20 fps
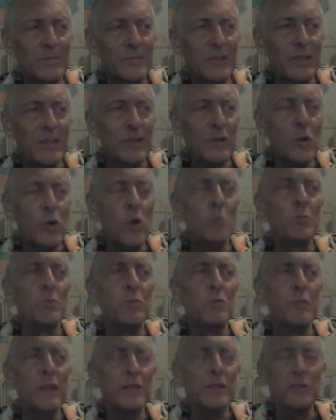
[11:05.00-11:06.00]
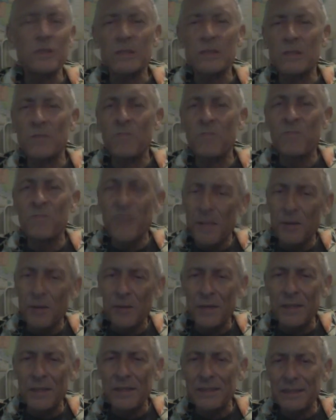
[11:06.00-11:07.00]
corporations
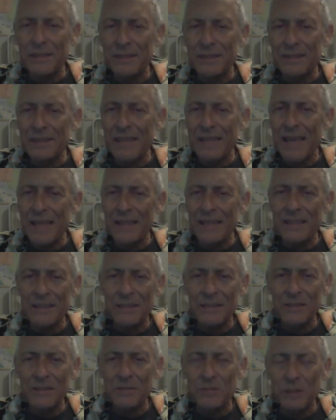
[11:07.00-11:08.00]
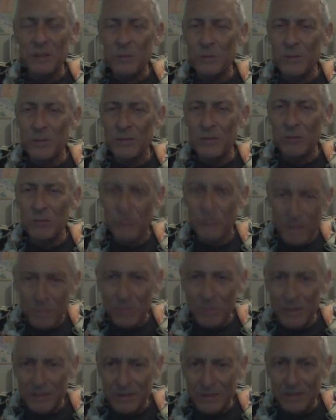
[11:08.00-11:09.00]
fearing that industry would
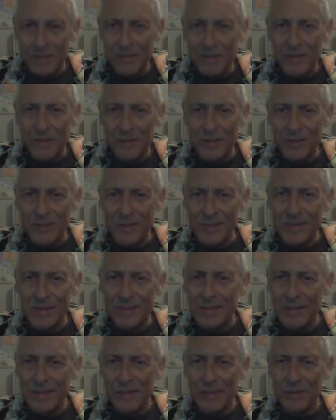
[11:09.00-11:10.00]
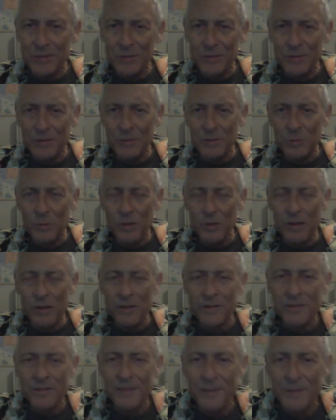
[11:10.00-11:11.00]
creep into theirs and steal their
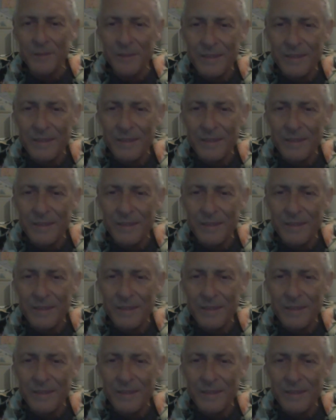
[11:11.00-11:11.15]
wealth.